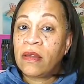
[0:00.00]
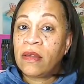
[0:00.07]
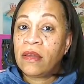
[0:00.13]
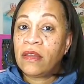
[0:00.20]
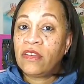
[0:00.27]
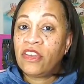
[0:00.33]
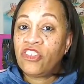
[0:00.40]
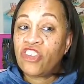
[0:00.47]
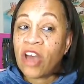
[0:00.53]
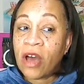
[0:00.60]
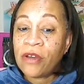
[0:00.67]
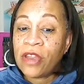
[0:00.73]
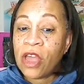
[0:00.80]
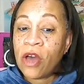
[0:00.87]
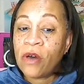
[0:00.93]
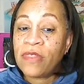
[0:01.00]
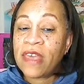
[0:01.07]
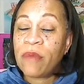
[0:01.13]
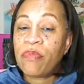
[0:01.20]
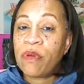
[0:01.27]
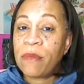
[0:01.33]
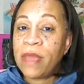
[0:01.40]
Did y'all know that
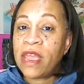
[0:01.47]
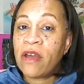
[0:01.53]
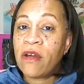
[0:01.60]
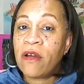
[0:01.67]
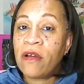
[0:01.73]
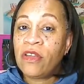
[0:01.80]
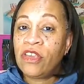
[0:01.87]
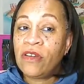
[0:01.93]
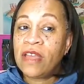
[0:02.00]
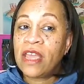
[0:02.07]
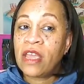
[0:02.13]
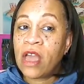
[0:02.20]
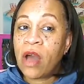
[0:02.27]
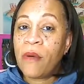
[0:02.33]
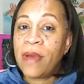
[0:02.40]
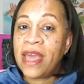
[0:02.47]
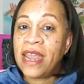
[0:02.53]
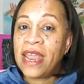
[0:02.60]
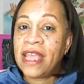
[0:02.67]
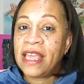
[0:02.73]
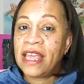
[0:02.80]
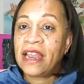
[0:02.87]
Premiere, you can go in
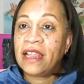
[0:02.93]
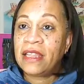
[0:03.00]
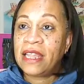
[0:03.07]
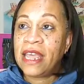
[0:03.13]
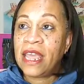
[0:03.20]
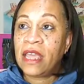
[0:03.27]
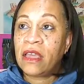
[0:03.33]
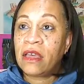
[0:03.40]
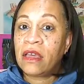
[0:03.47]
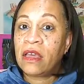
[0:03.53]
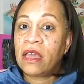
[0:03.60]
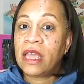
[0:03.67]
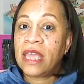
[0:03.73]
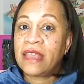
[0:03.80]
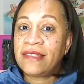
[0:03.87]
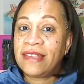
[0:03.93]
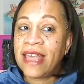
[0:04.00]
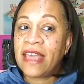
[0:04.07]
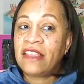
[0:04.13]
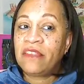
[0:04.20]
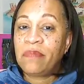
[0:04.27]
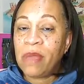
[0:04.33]
and get a link? It
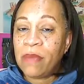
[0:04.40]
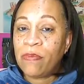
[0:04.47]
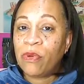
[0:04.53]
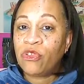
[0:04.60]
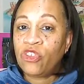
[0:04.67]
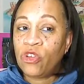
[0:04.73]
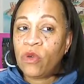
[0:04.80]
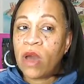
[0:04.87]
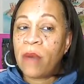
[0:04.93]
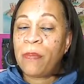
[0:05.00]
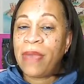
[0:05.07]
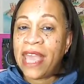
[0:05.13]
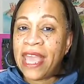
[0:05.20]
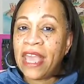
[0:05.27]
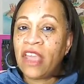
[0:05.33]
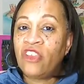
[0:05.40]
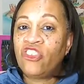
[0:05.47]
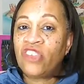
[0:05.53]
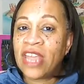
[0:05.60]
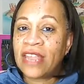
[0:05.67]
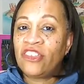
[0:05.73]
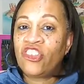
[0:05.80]
takes people to a page
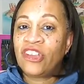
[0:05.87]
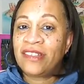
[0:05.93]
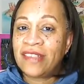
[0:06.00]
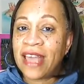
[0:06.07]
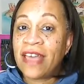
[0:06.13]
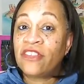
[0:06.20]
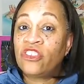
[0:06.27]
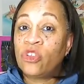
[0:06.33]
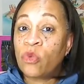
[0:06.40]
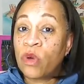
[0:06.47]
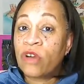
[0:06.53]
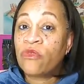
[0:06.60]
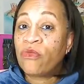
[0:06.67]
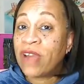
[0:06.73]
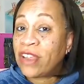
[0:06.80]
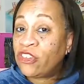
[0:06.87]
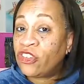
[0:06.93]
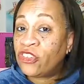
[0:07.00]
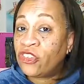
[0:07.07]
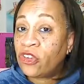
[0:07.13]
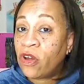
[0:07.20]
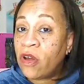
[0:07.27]
that just has the word
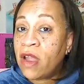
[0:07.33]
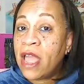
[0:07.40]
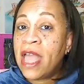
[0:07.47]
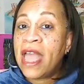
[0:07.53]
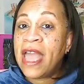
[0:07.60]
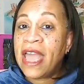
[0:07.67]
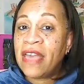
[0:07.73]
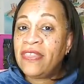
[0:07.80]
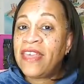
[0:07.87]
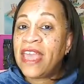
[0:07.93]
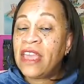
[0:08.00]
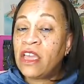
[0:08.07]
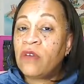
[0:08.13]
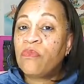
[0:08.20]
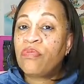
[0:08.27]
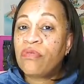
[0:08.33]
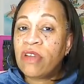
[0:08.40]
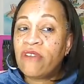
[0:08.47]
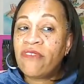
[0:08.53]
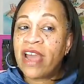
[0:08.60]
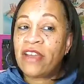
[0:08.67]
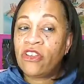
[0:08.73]
register, and they could
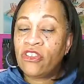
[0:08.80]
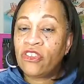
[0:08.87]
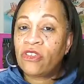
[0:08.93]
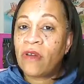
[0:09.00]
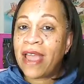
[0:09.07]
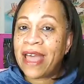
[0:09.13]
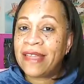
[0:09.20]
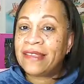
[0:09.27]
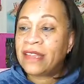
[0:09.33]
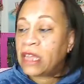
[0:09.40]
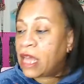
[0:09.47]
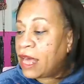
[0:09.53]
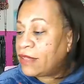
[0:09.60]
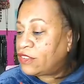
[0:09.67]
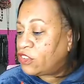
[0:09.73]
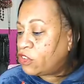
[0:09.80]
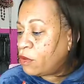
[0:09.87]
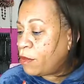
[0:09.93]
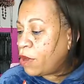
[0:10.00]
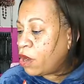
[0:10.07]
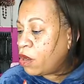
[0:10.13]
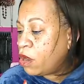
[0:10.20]
pre-register as a
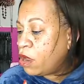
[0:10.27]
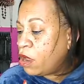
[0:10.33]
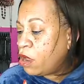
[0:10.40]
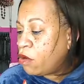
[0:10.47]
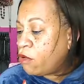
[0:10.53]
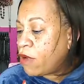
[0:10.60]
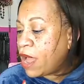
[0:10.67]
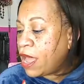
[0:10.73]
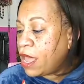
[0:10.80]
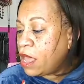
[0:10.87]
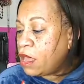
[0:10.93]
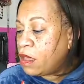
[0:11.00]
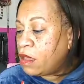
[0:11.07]
customer, right?